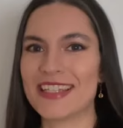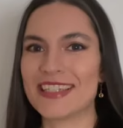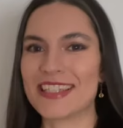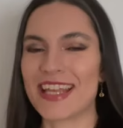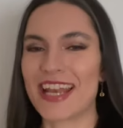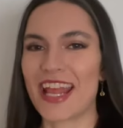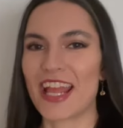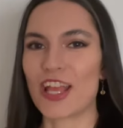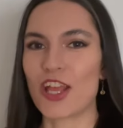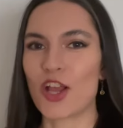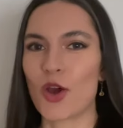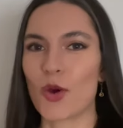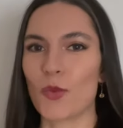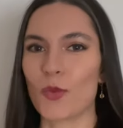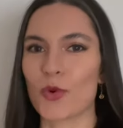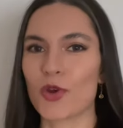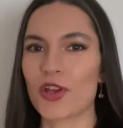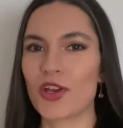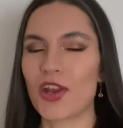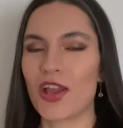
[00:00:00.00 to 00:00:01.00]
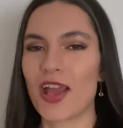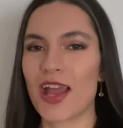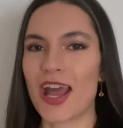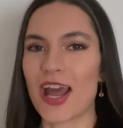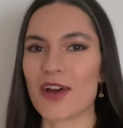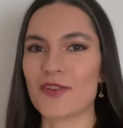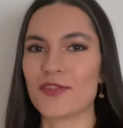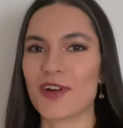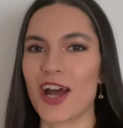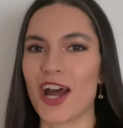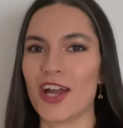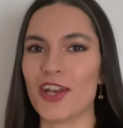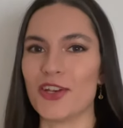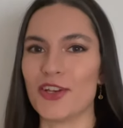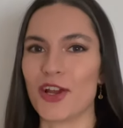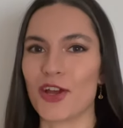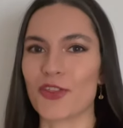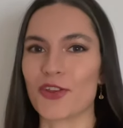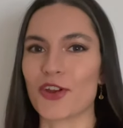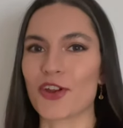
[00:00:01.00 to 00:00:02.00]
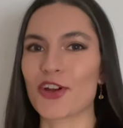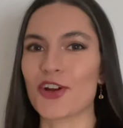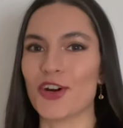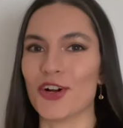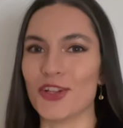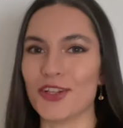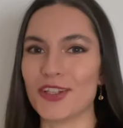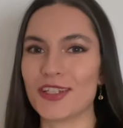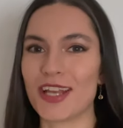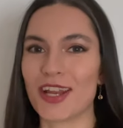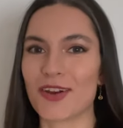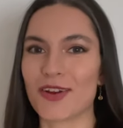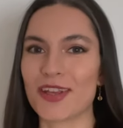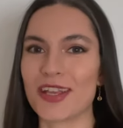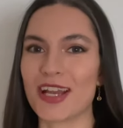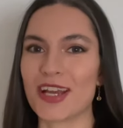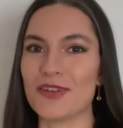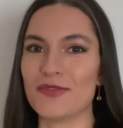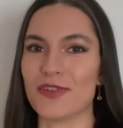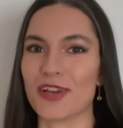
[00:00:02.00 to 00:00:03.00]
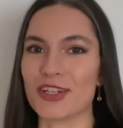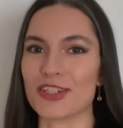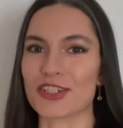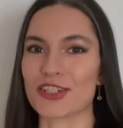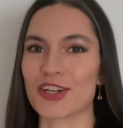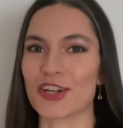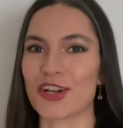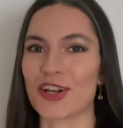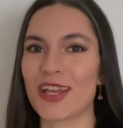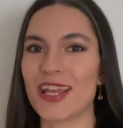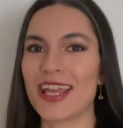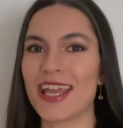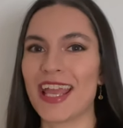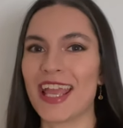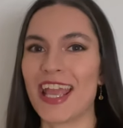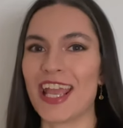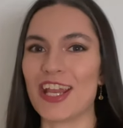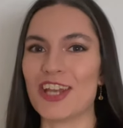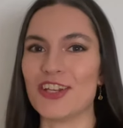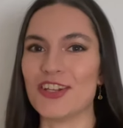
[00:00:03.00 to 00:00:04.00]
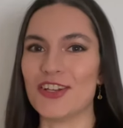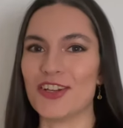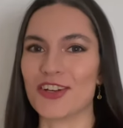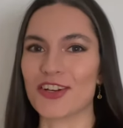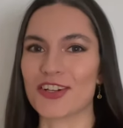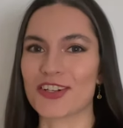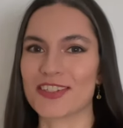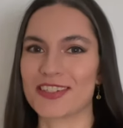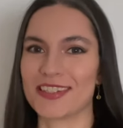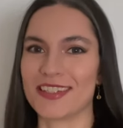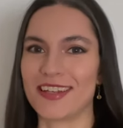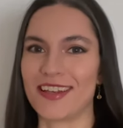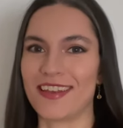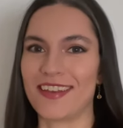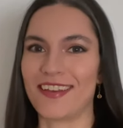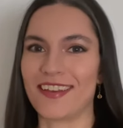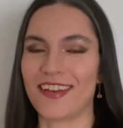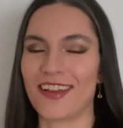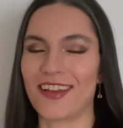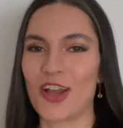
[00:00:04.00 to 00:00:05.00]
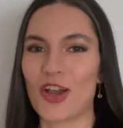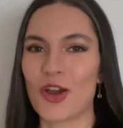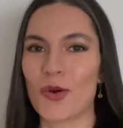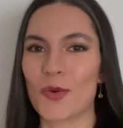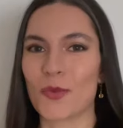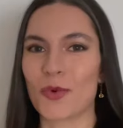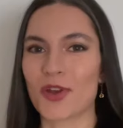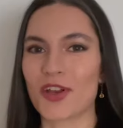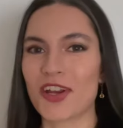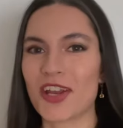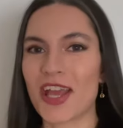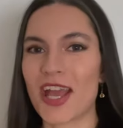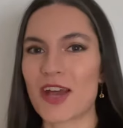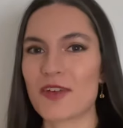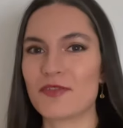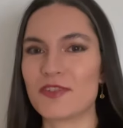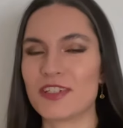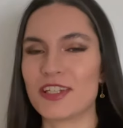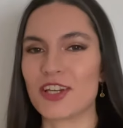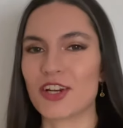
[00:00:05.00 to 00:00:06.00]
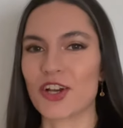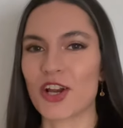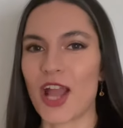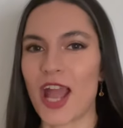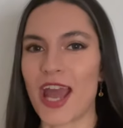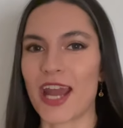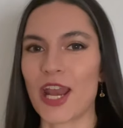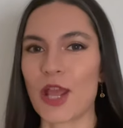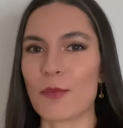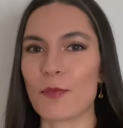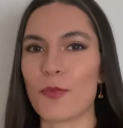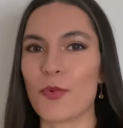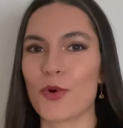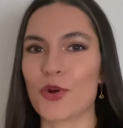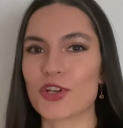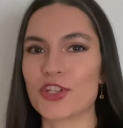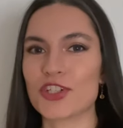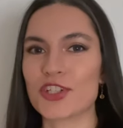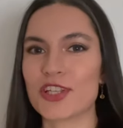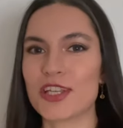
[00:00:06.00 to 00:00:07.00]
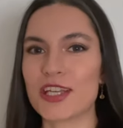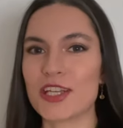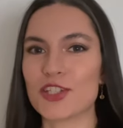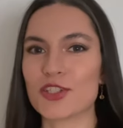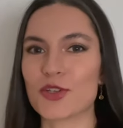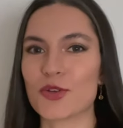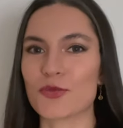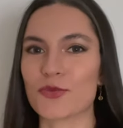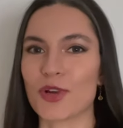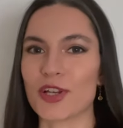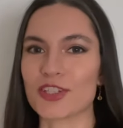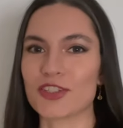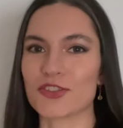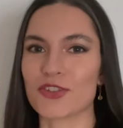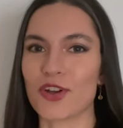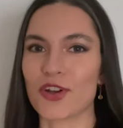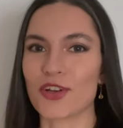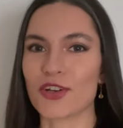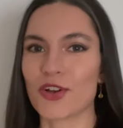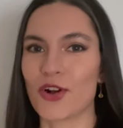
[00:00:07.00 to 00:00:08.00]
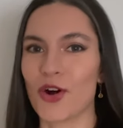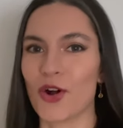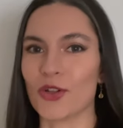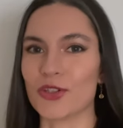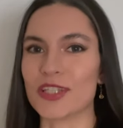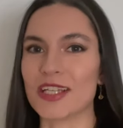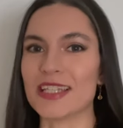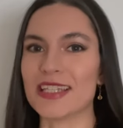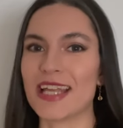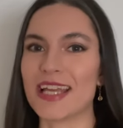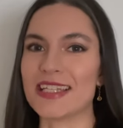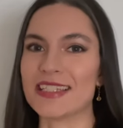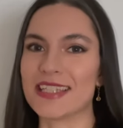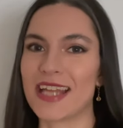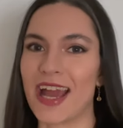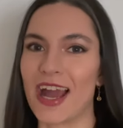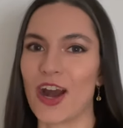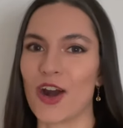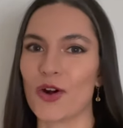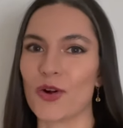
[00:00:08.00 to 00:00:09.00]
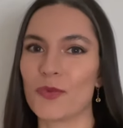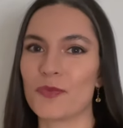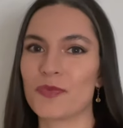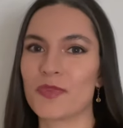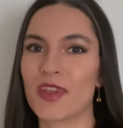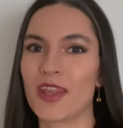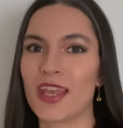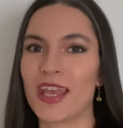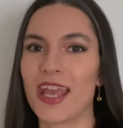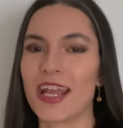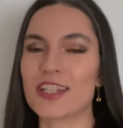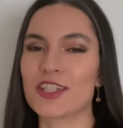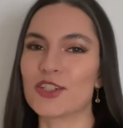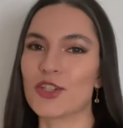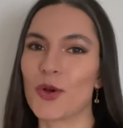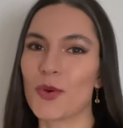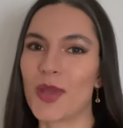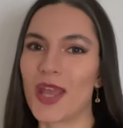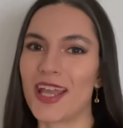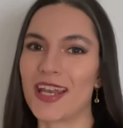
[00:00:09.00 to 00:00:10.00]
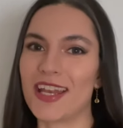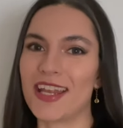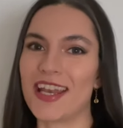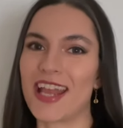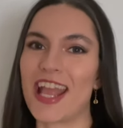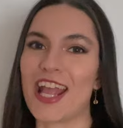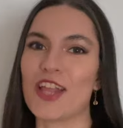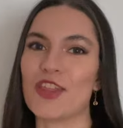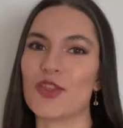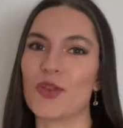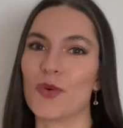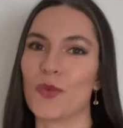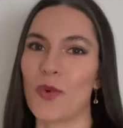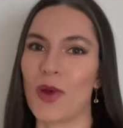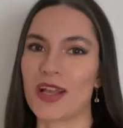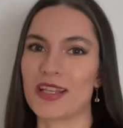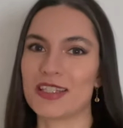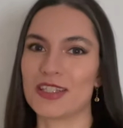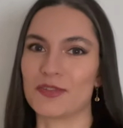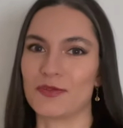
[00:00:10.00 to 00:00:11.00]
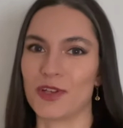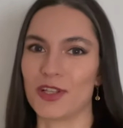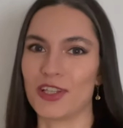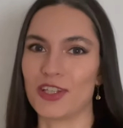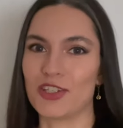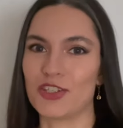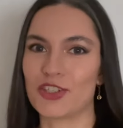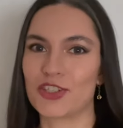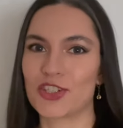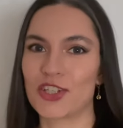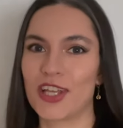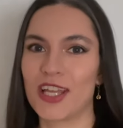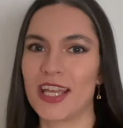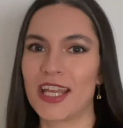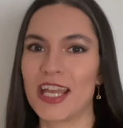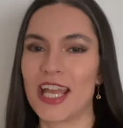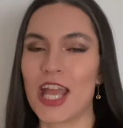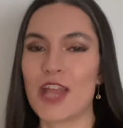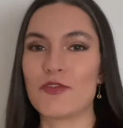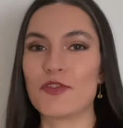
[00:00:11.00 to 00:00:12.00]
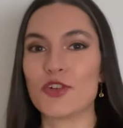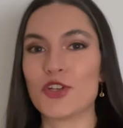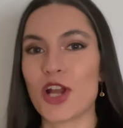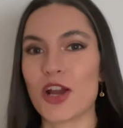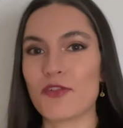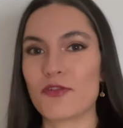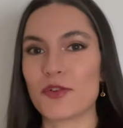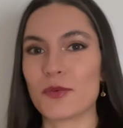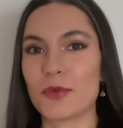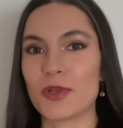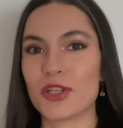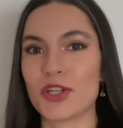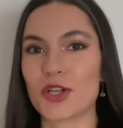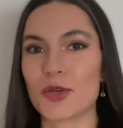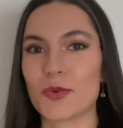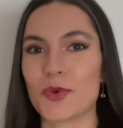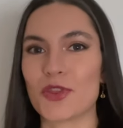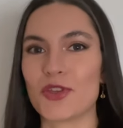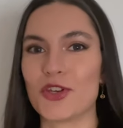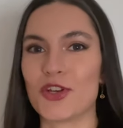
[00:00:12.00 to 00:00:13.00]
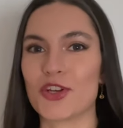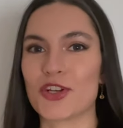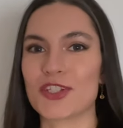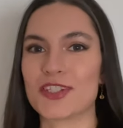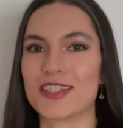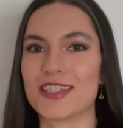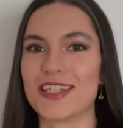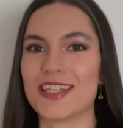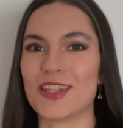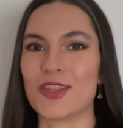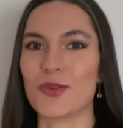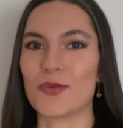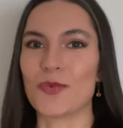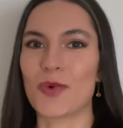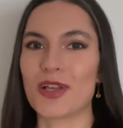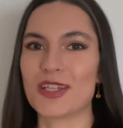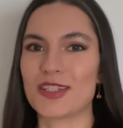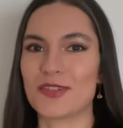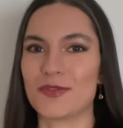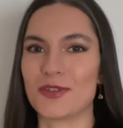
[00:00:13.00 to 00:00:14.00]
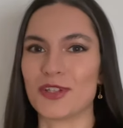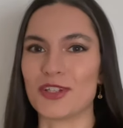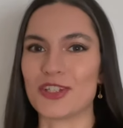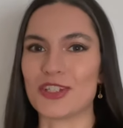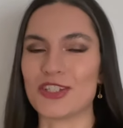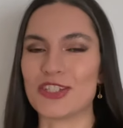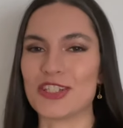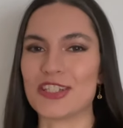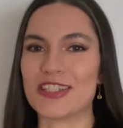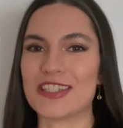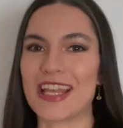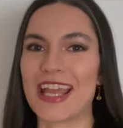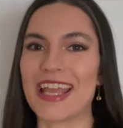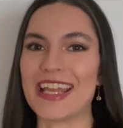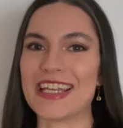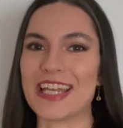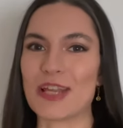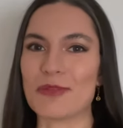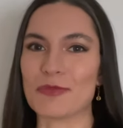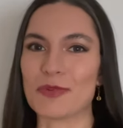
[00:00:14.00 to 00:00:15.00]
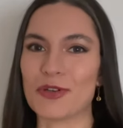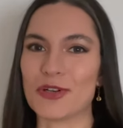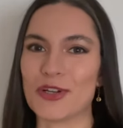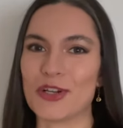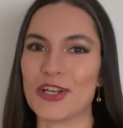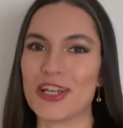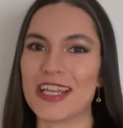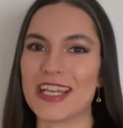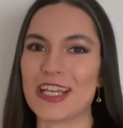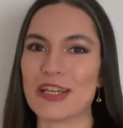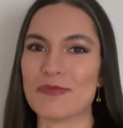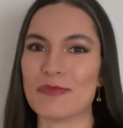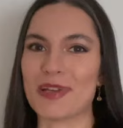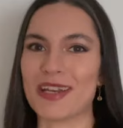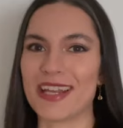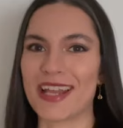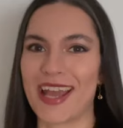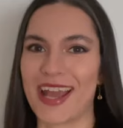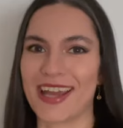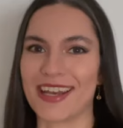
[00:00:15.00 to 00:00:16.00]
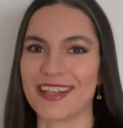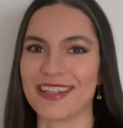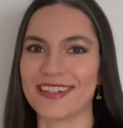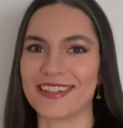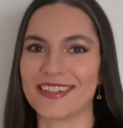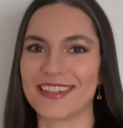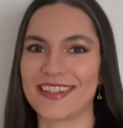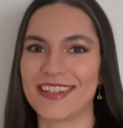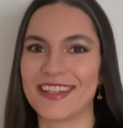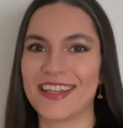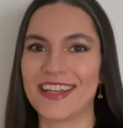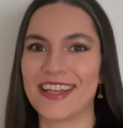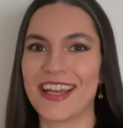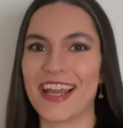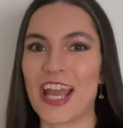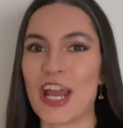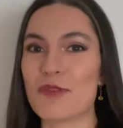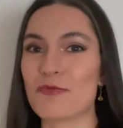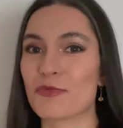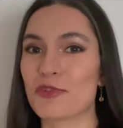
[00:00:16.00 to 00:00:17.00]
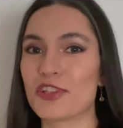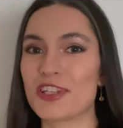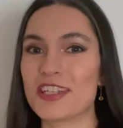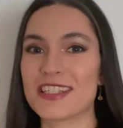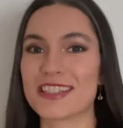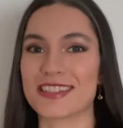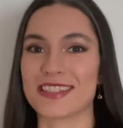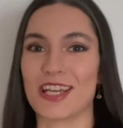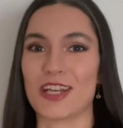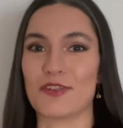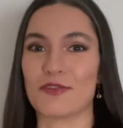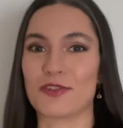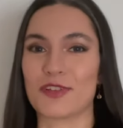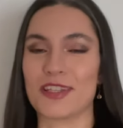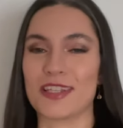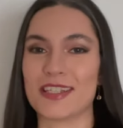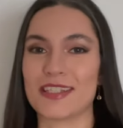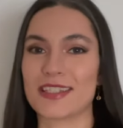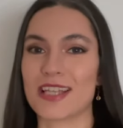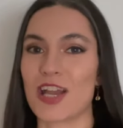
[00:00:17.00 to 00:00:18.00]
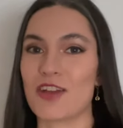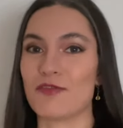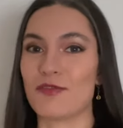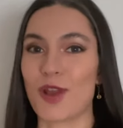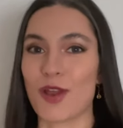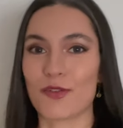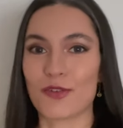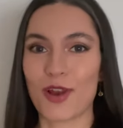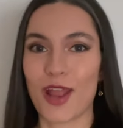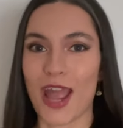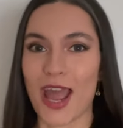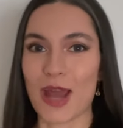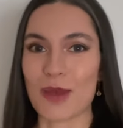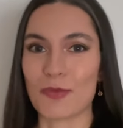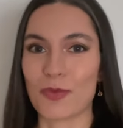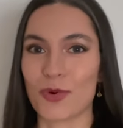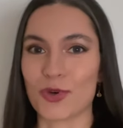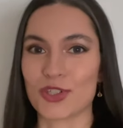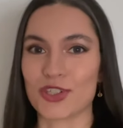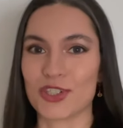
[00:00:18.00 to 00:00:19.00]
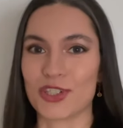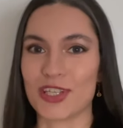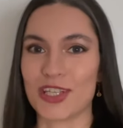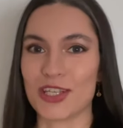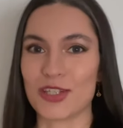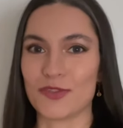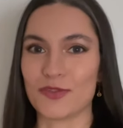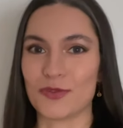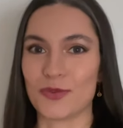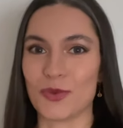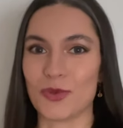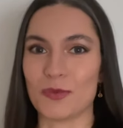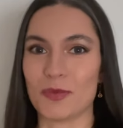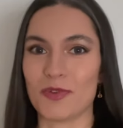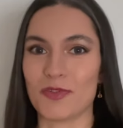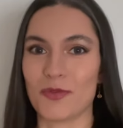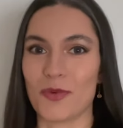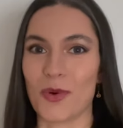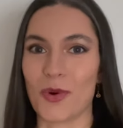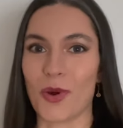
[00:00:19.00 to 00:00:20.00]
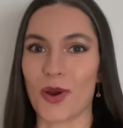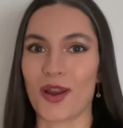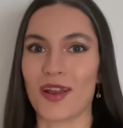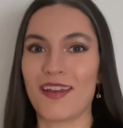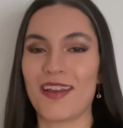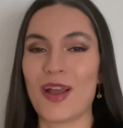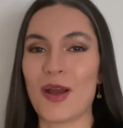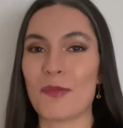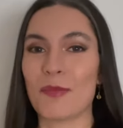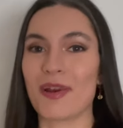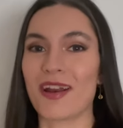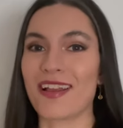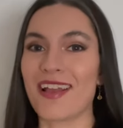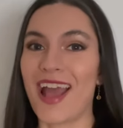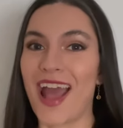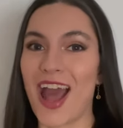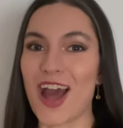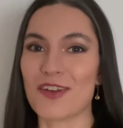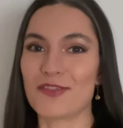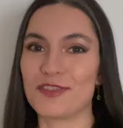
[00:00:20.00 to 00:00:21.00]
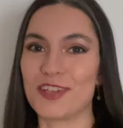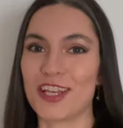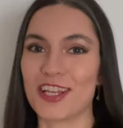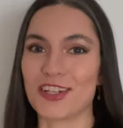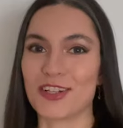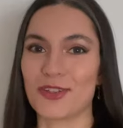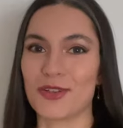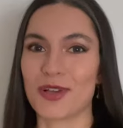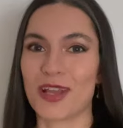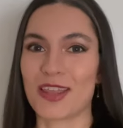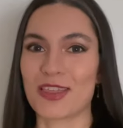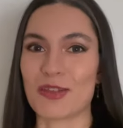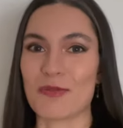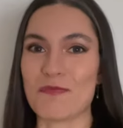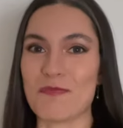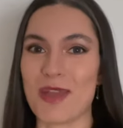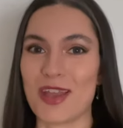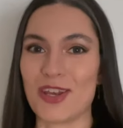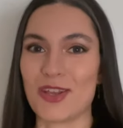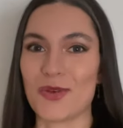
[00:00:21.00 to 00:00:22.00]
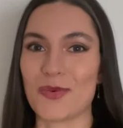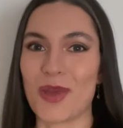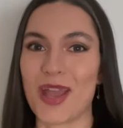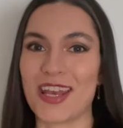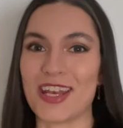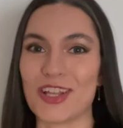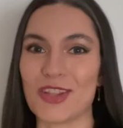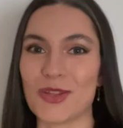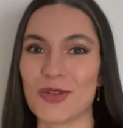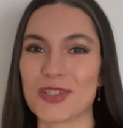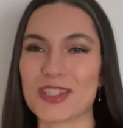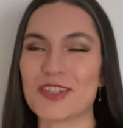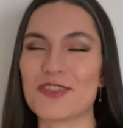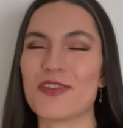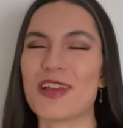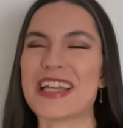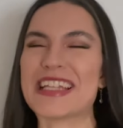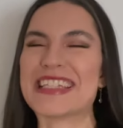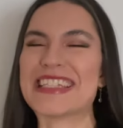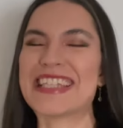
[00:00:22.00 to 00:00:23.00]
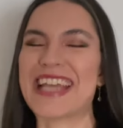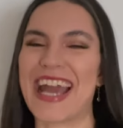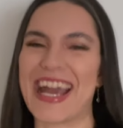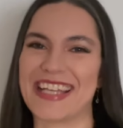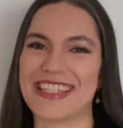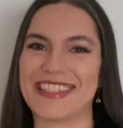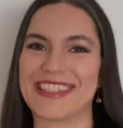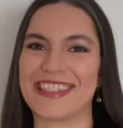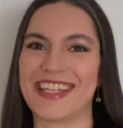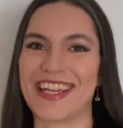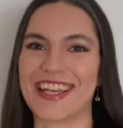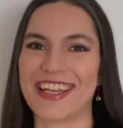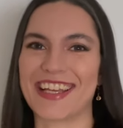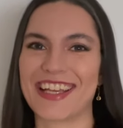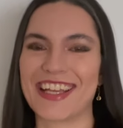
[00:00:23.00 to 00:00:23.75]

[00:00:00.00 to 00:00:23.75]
Today, we're gonna have another culinary adventure in New York City. We're gonna have dinner at a Portuguese restaurant called Leitao. It's located in the West Village. If you're not familiar with New York City, the West Village is a neighborhood in Manhattan. And I'm really excited for this. I've never had Portuguese food before, but I have taken a look at the menu and it looks fantastic.